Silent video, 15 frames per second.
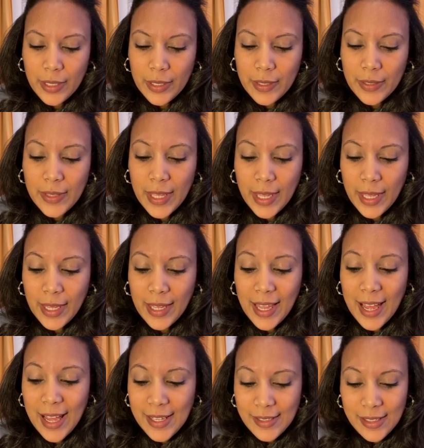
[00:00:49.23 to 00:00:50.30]
They
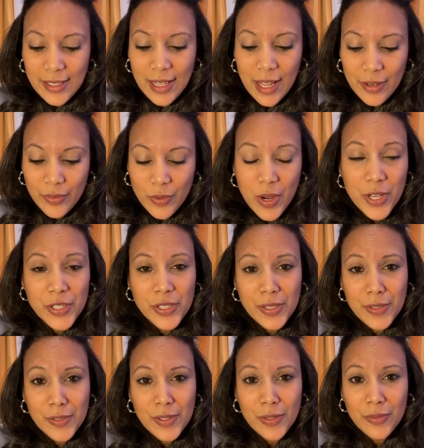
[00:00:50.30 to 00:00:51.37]
ask a lot of
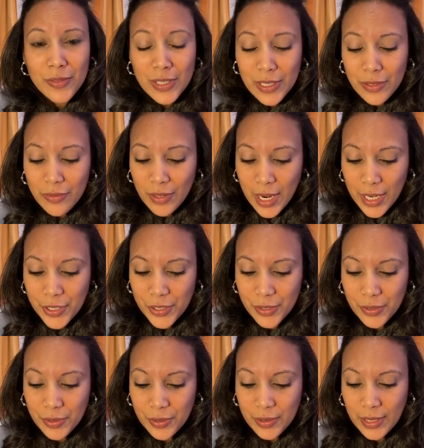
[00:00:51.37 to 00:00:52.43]
questions. They're really
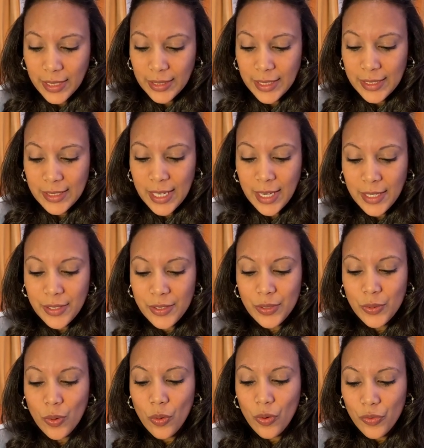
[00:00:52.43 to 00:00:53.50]
rational, and they tend
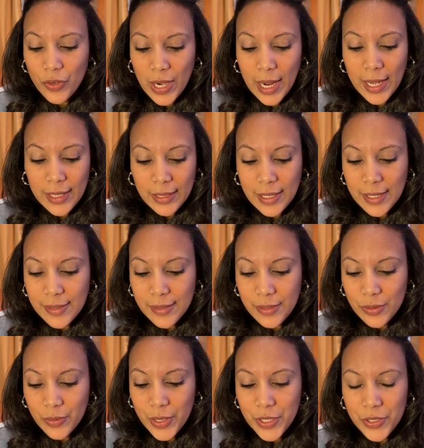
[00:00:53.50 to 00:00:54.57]
to overanalyze
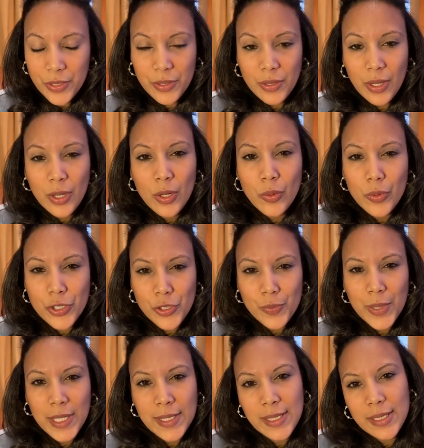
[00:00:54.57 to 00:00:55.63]
situation, which
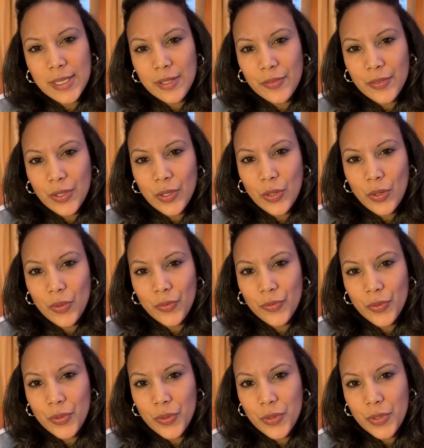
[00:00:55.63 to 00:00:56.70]
makes it difficult
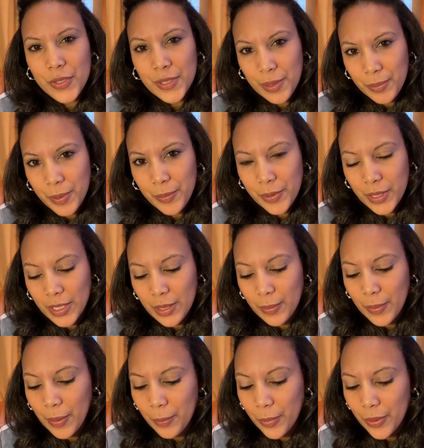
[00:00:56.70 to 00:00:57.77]
for some people to keep
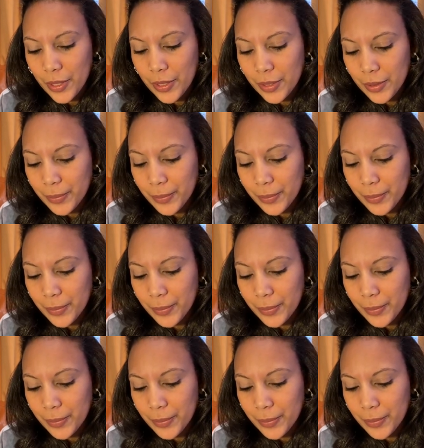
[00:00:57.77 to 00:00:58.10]
up with.